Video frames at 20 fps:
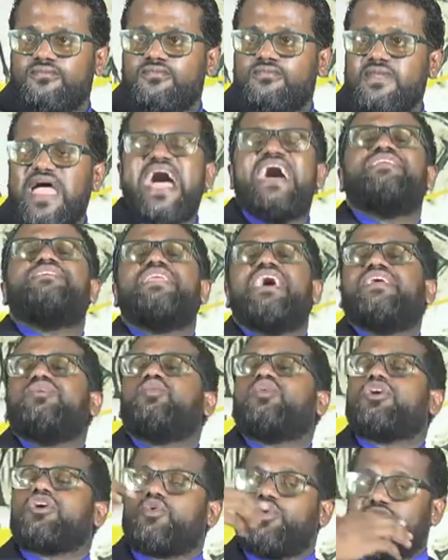And then
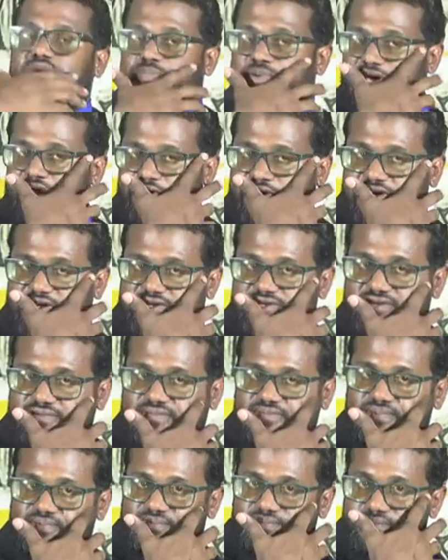work with the parent
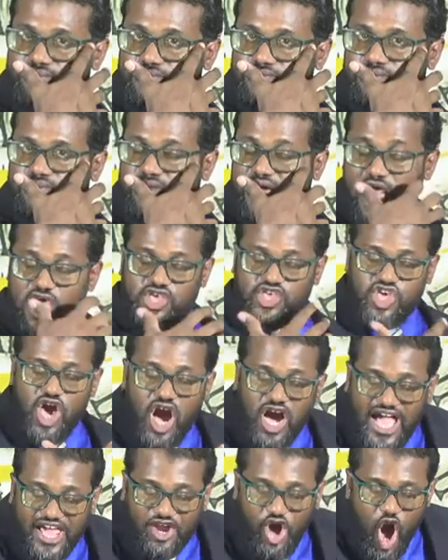
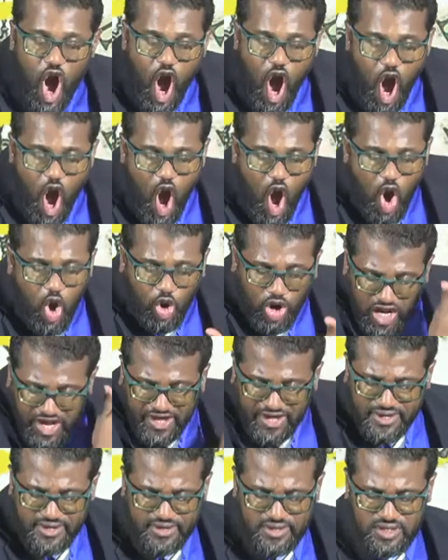young and
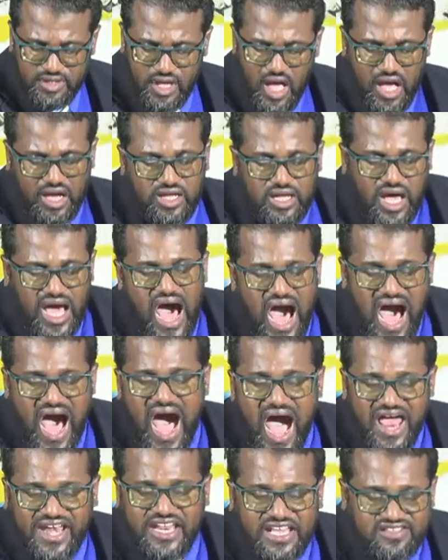old.
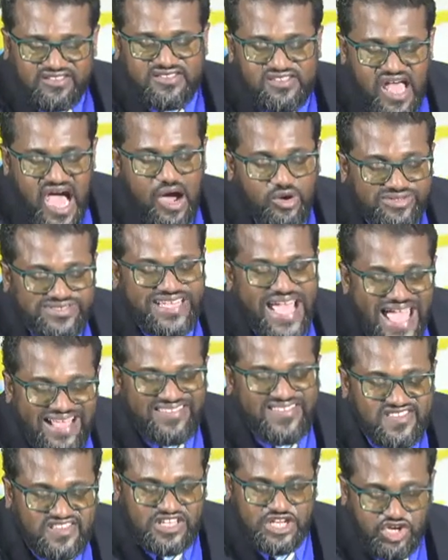God is now
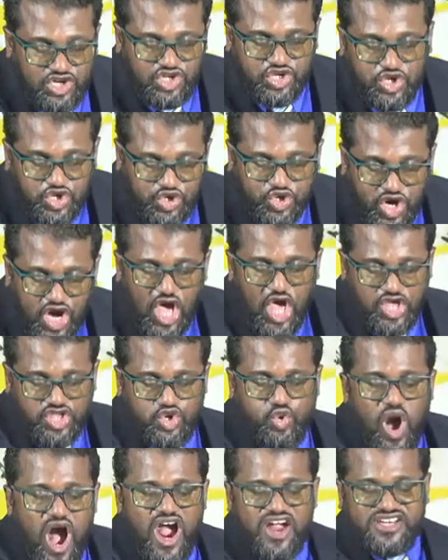testing you.
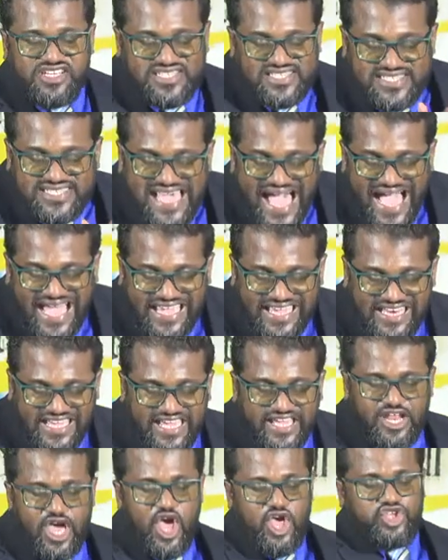You are
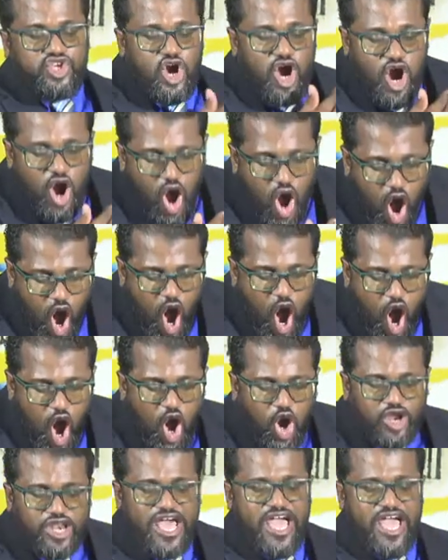deciding your own